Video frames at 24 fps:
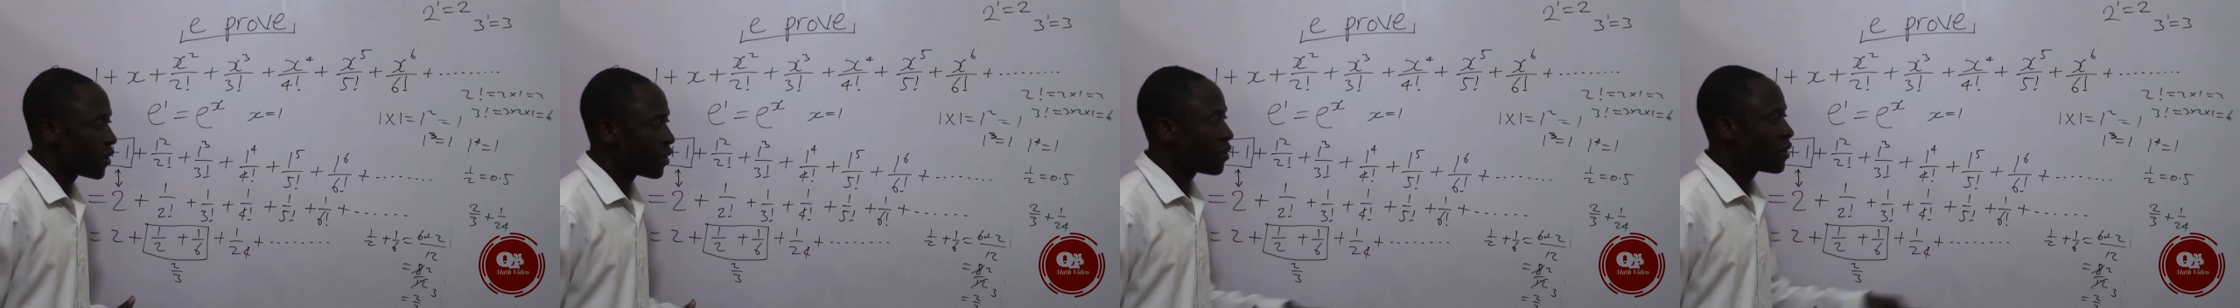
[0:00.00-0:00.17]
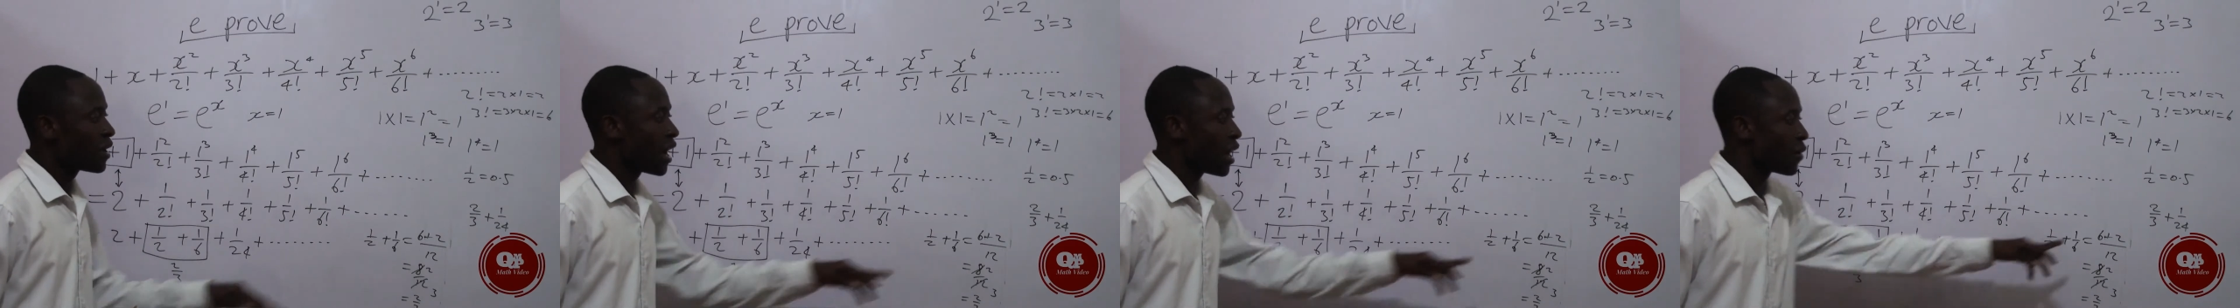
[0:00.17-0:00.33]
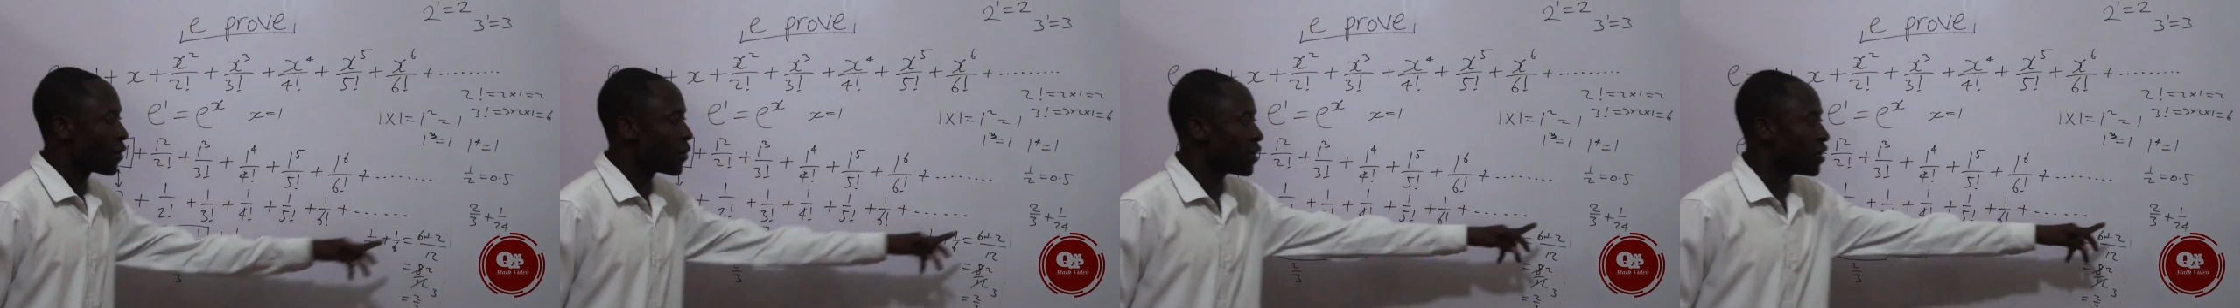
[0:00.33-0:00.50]

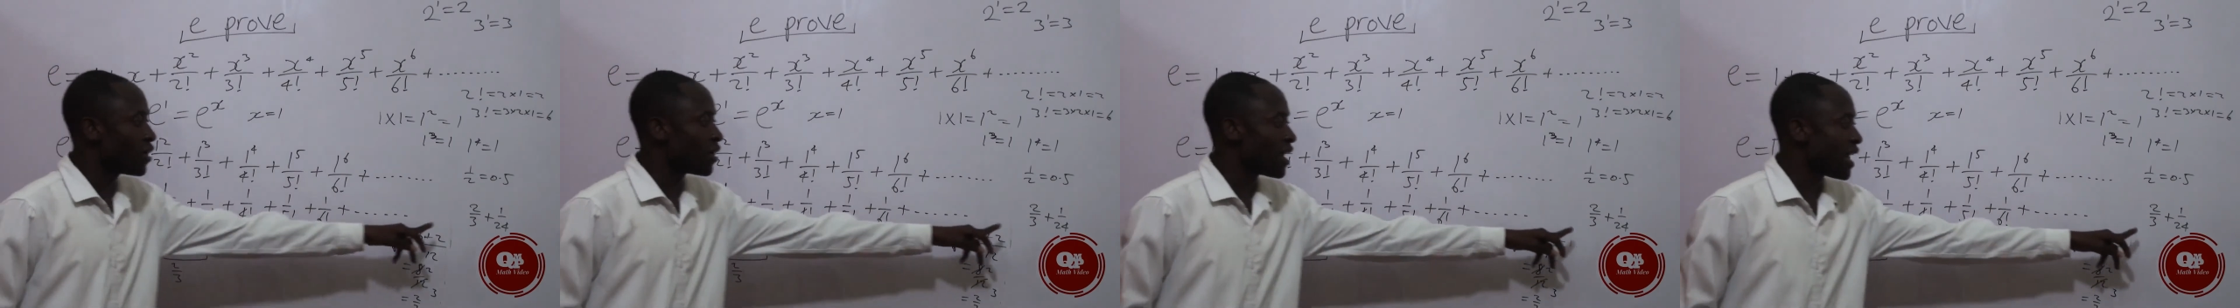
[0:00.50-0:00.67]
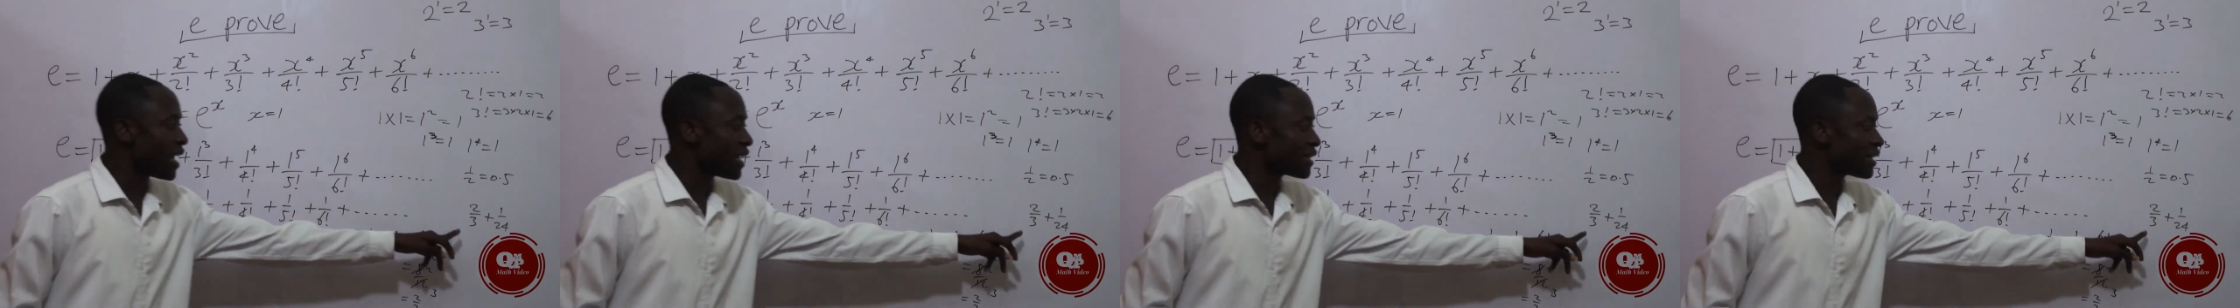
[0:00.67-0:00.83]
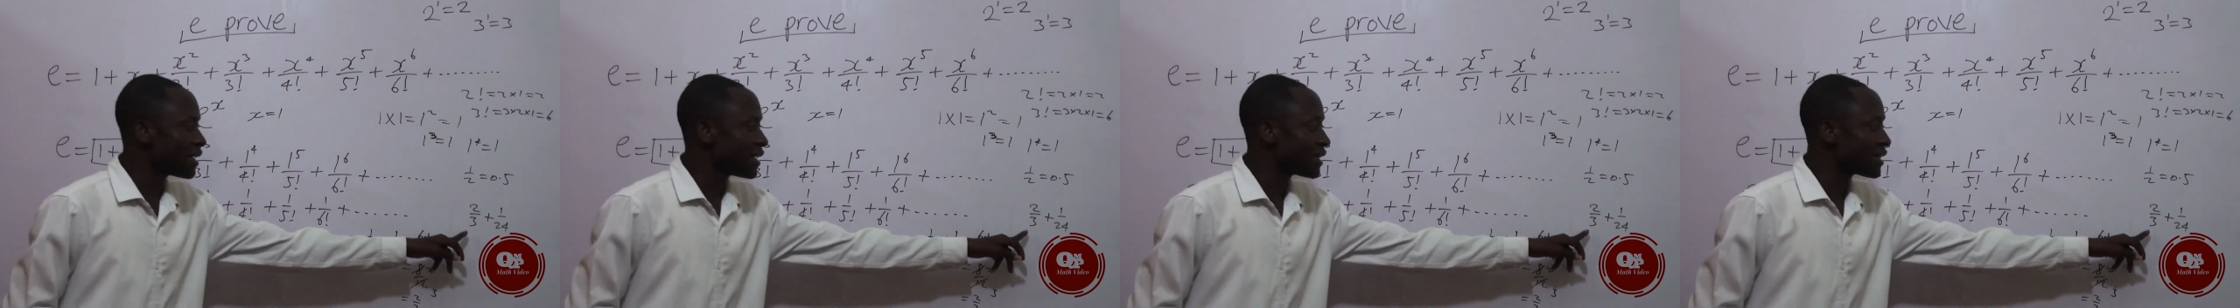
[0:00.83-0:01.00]
Now, you know
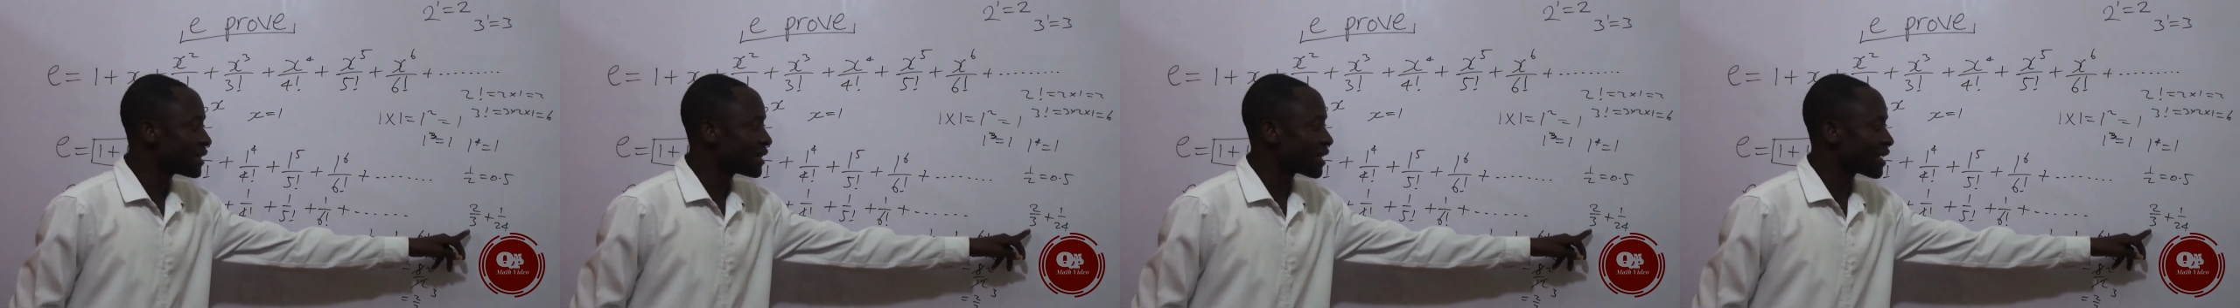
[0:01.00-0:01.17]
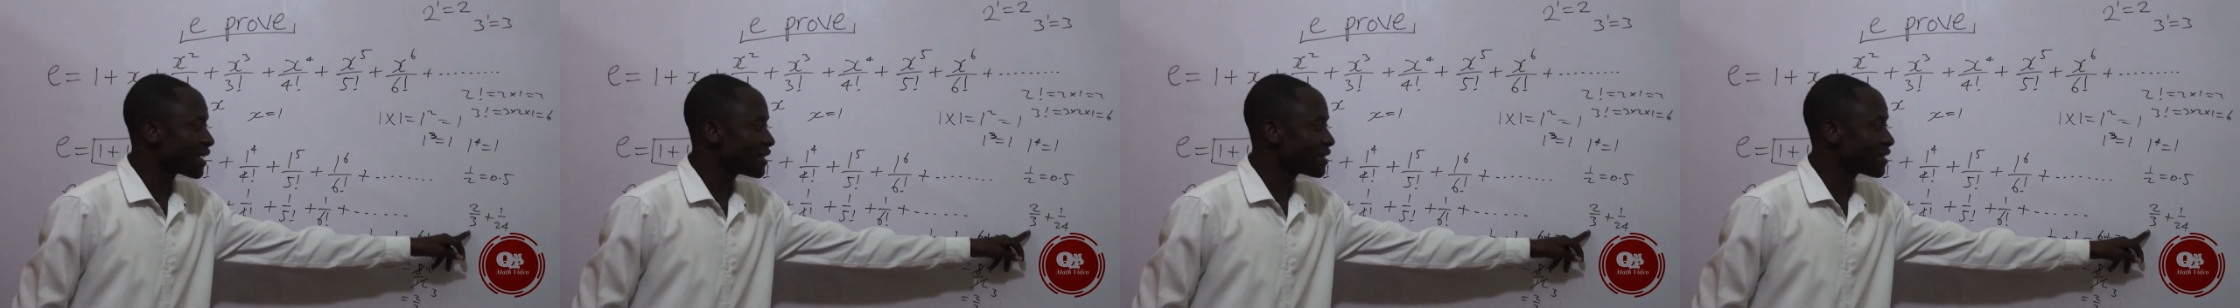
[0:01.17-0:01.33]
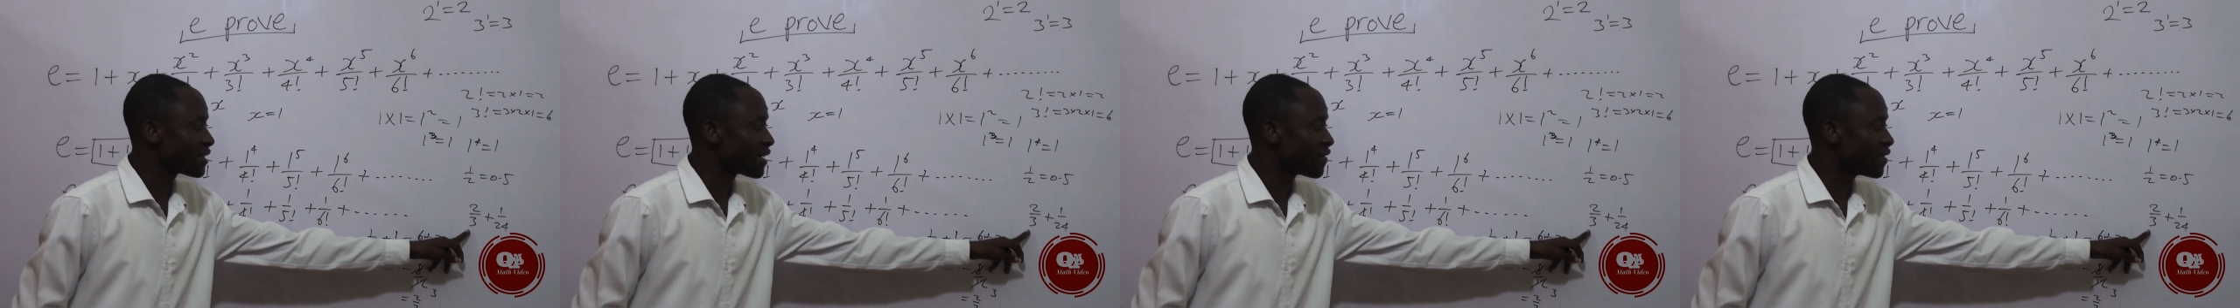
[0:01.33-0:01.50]
that three
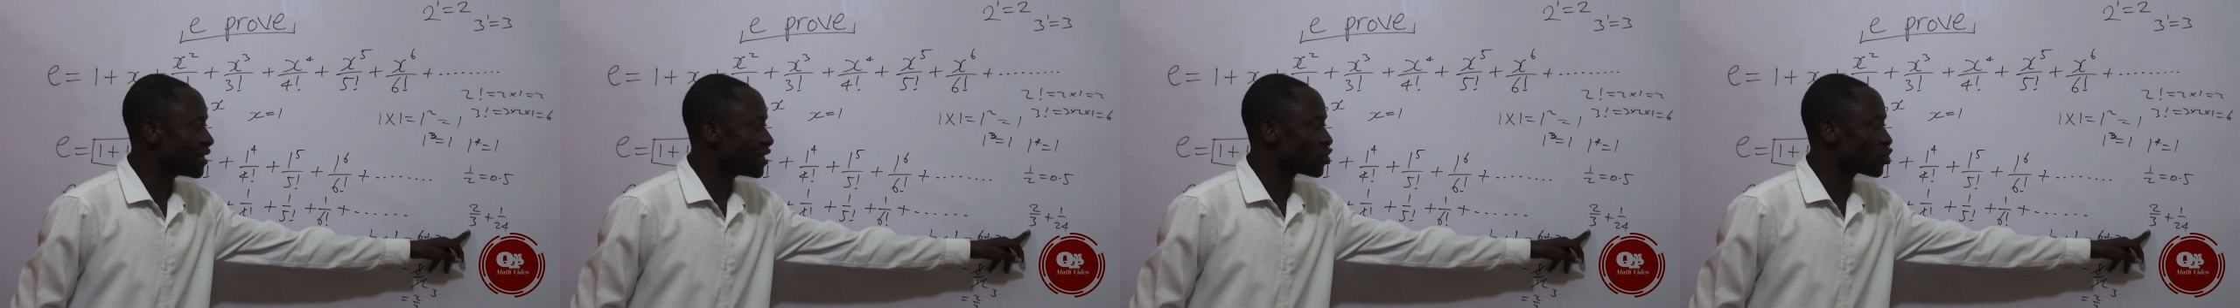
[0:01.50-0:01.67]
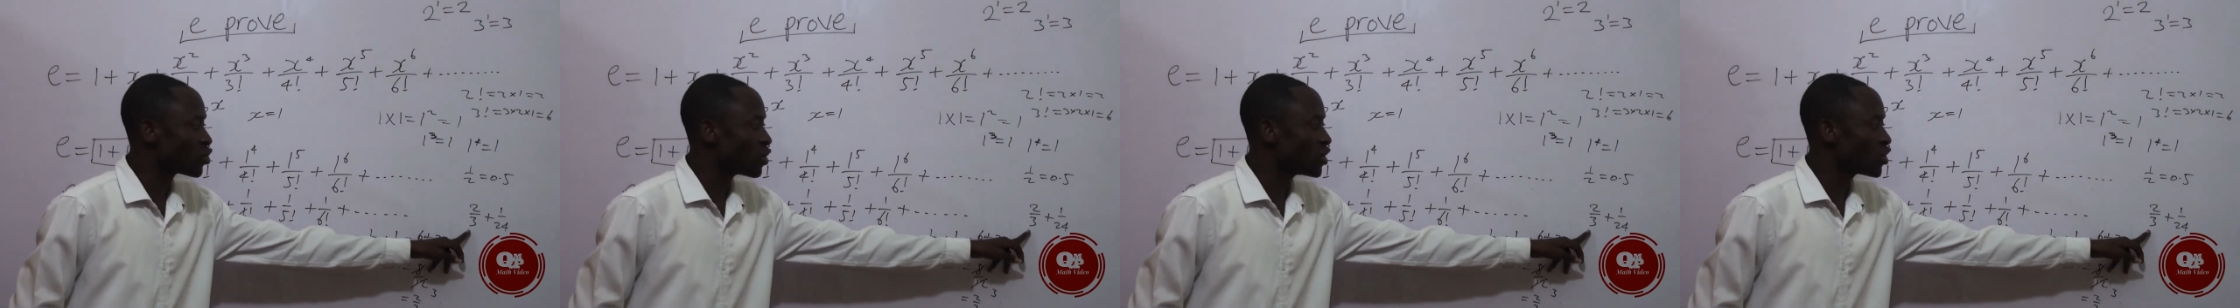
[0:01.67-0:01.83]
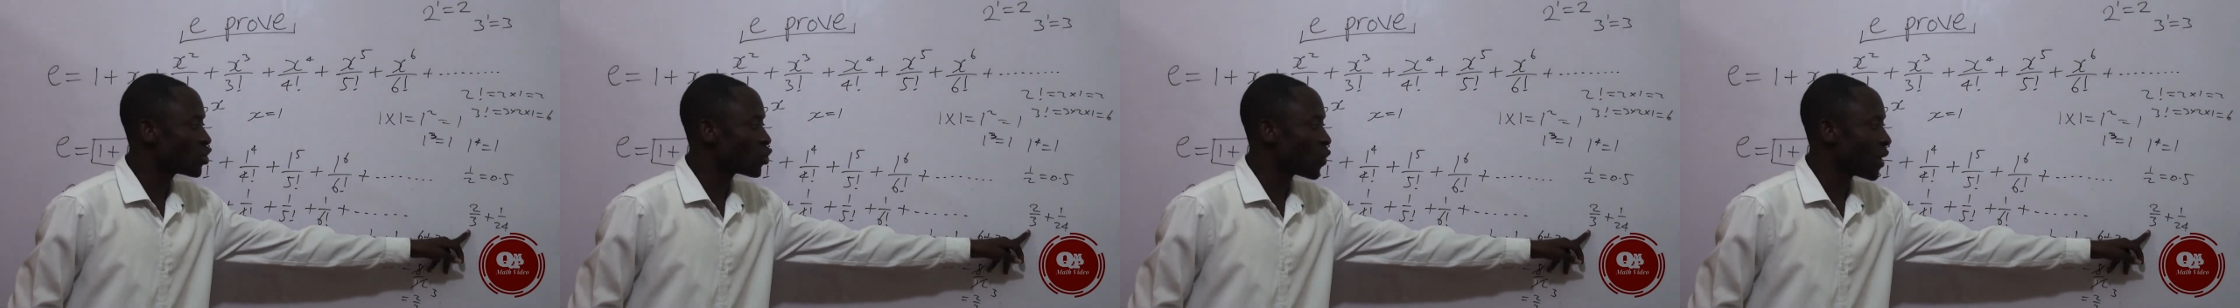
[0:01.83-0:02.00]
seven is
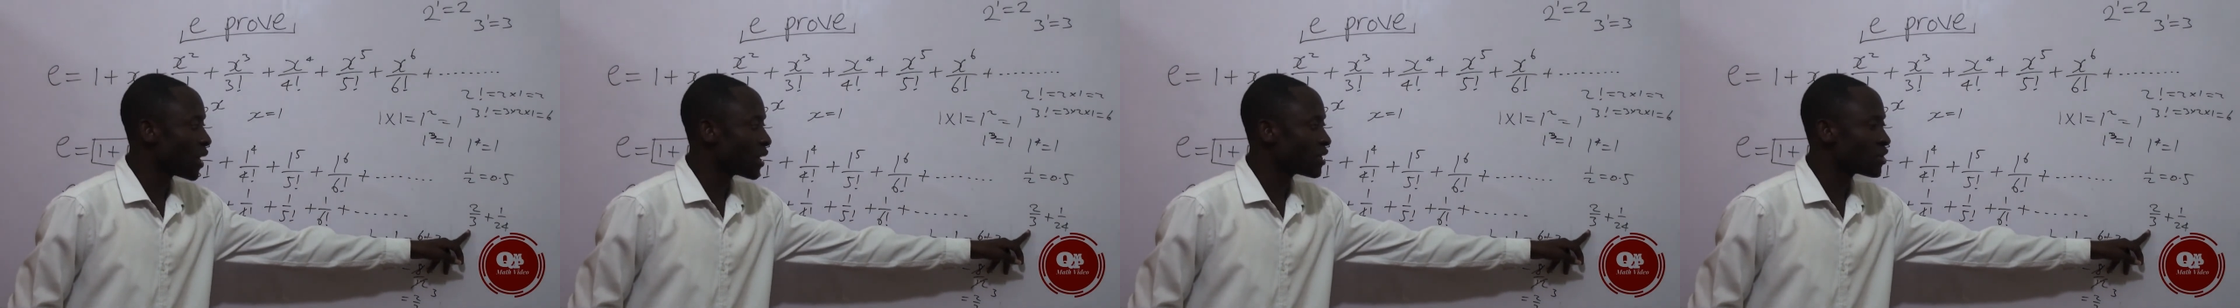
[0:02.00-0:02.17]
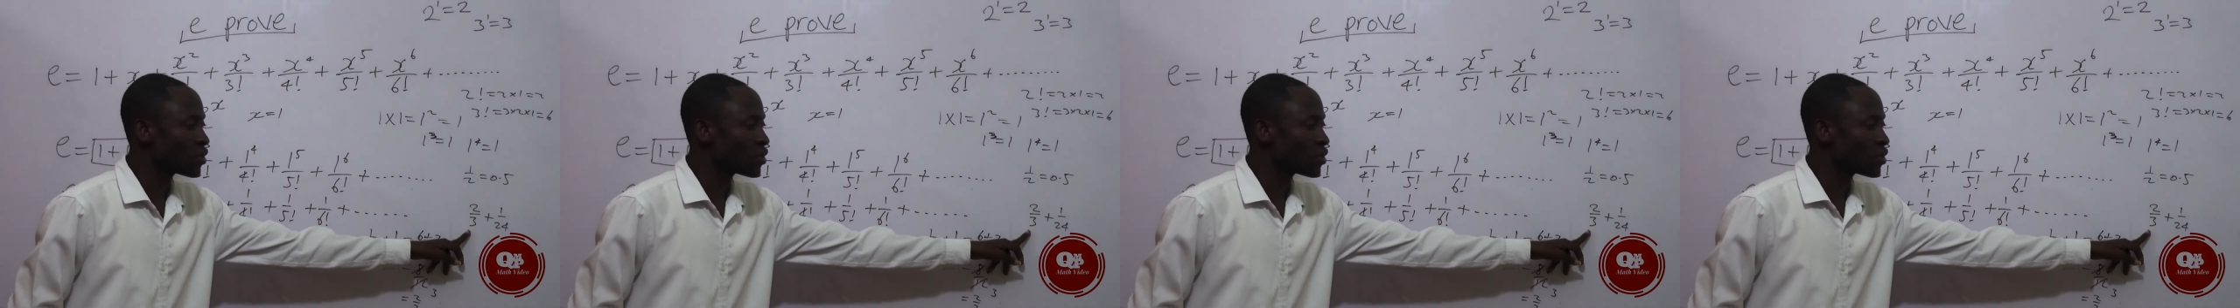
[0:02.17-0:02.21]
twenty-one,